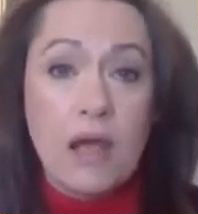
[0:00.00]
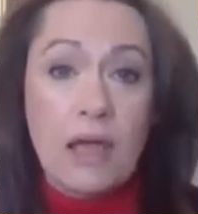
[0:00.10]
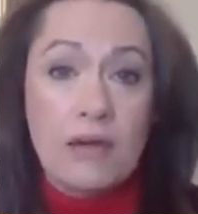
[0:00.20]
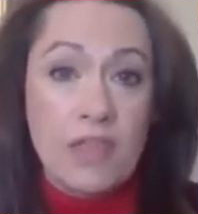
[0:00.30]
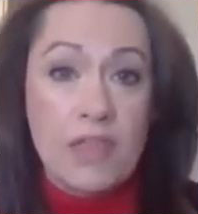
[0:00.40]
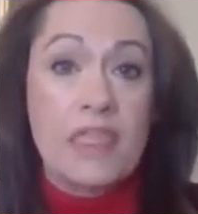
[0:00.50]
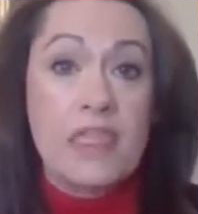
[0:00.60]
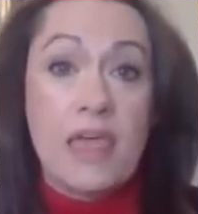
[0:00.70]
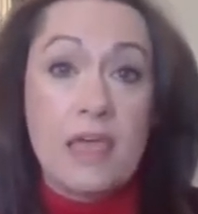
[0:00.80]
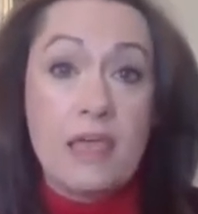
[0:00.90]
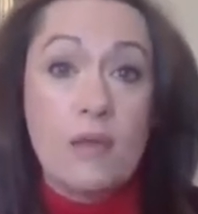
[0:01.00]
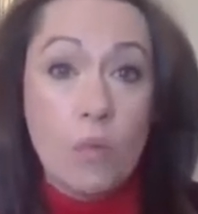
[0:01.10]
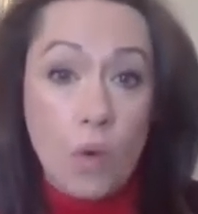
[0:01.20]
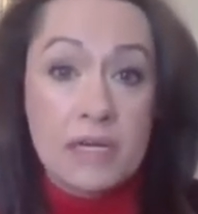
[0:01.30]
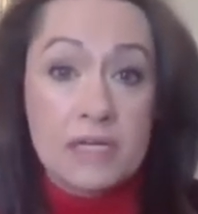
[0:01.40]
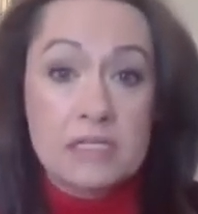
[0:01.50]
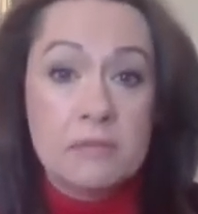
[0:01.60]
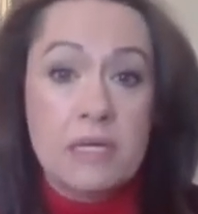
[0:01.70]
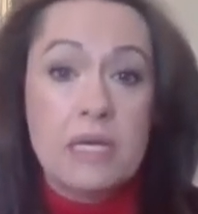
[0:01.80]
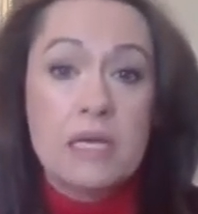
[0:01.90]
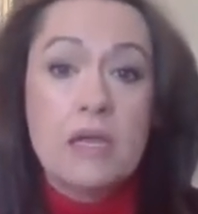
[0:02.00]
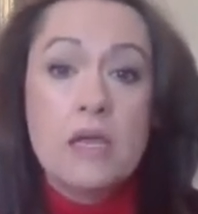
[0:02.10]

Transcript: higher than they want it to be.